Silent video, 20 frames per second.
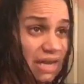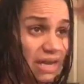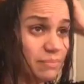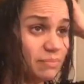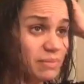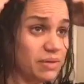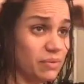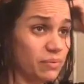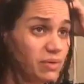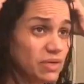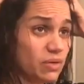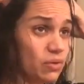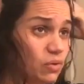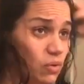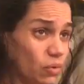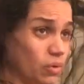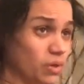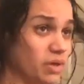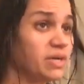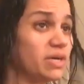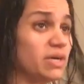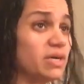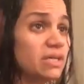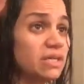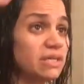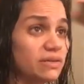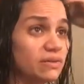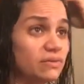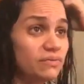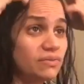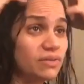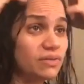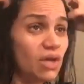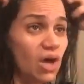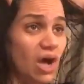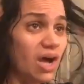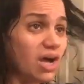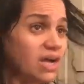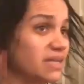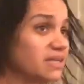I'm gonna record a little
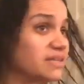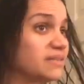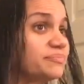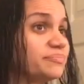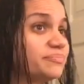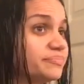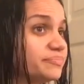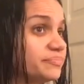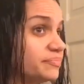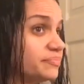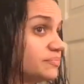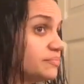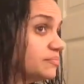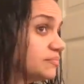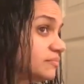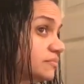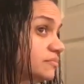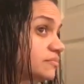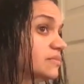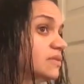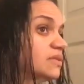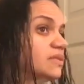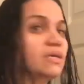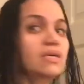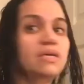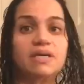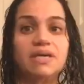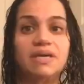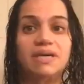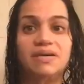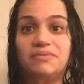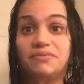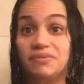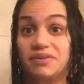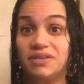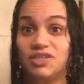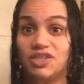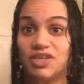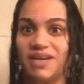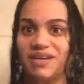vlog and
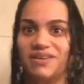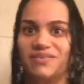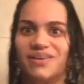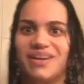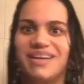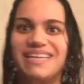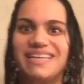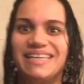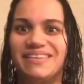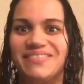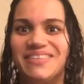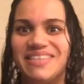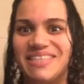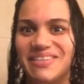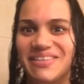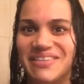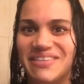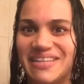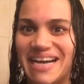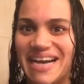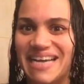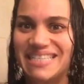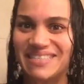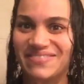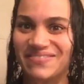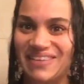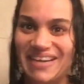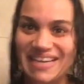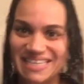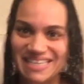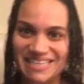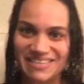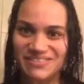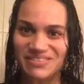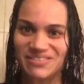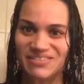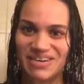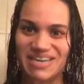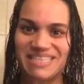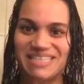finish getting ready. Let me show you guys my
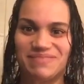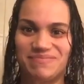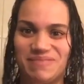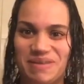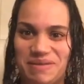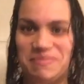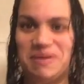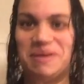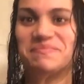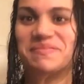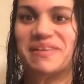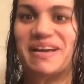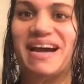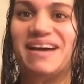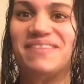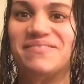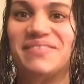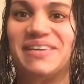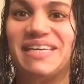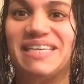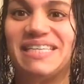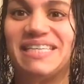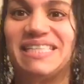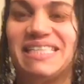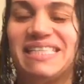cute dress my mom got me.